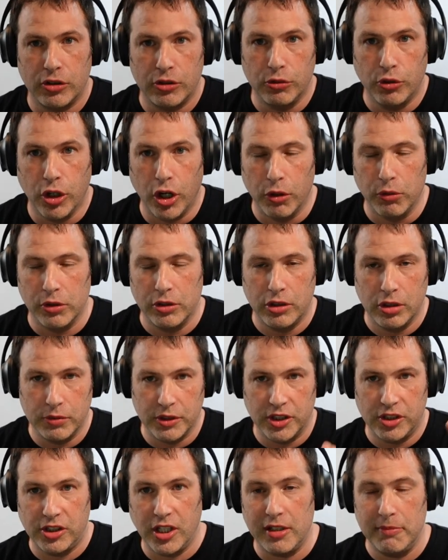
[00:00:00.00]
to go
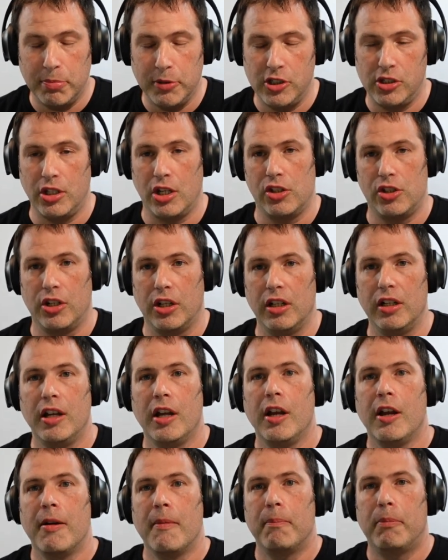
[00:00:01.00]
into a sit position,
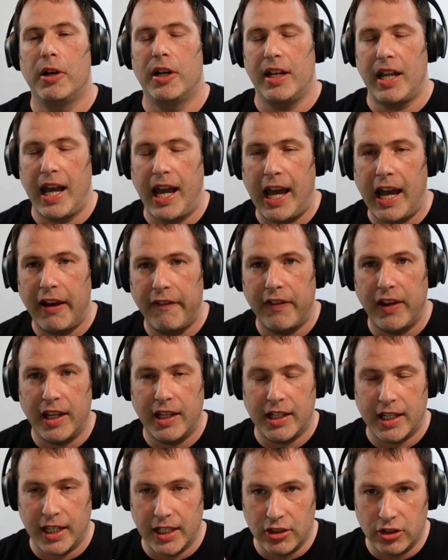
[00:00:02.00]
but
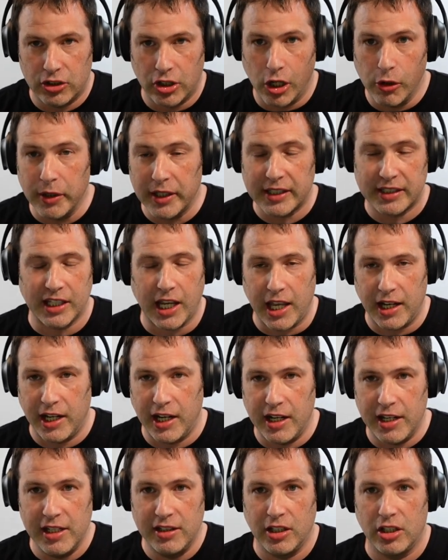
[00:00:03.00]
Havoc is so
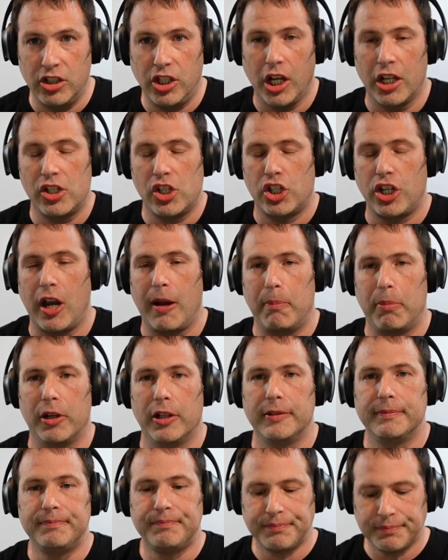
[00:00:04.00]
excited, and he's a Dutch
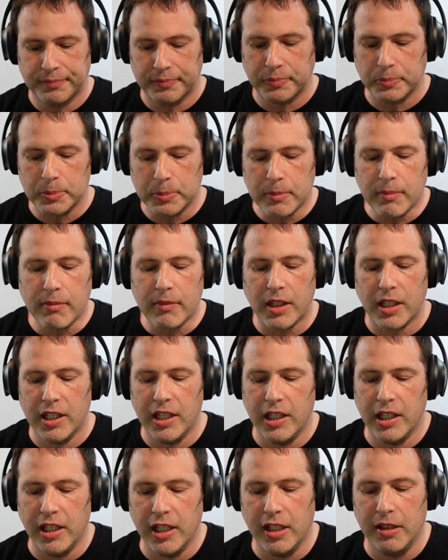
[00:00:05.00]
Shepherd.
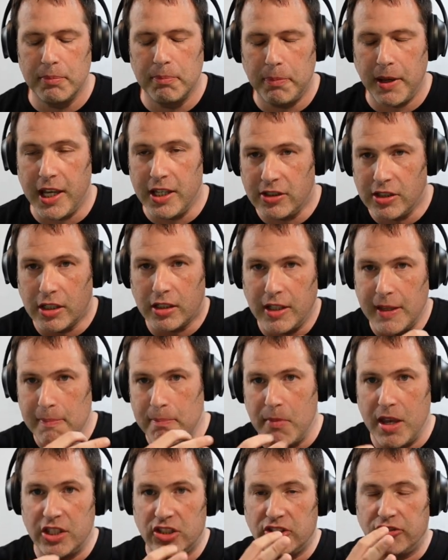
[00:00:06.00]
He basically
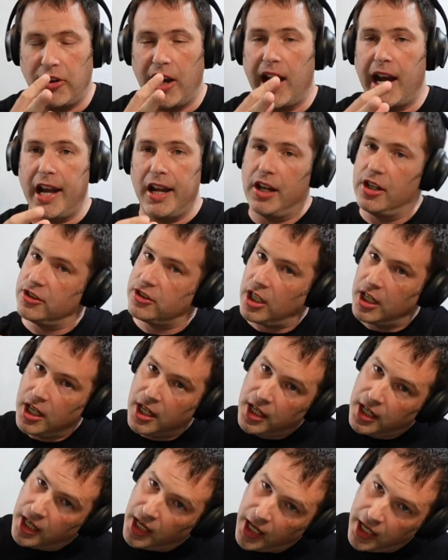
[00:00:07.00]
misfires
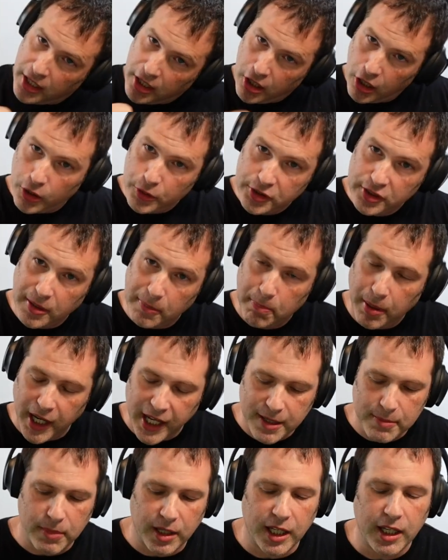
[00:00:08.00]
and goes to
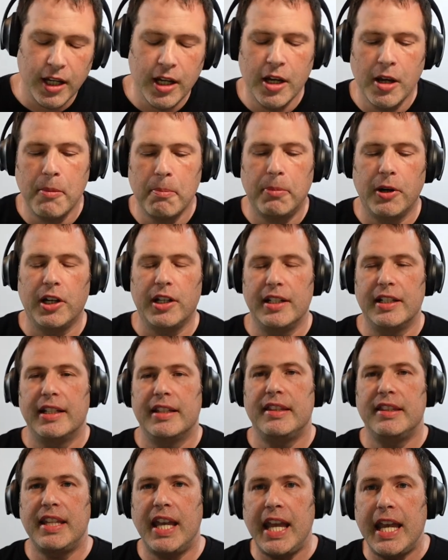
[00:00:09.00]
bite me. But
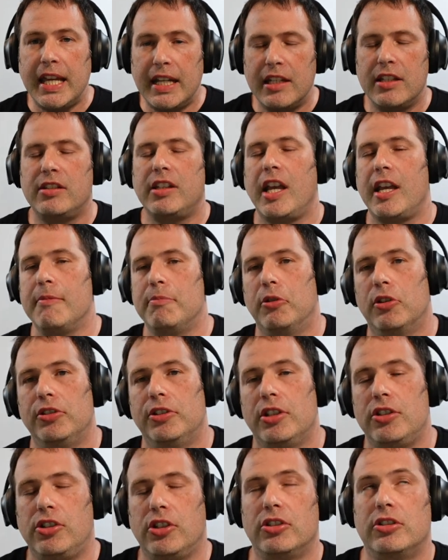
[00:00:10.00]
Nate is able
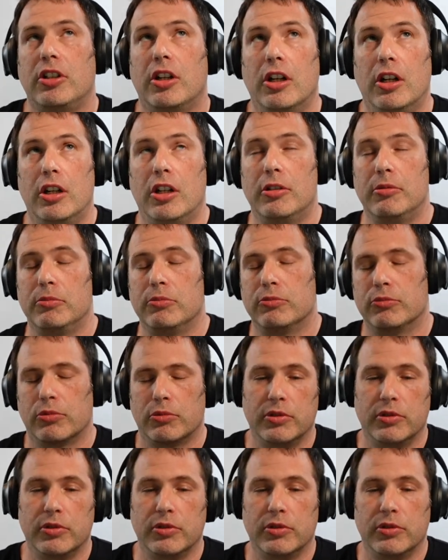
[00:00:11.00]
to just he says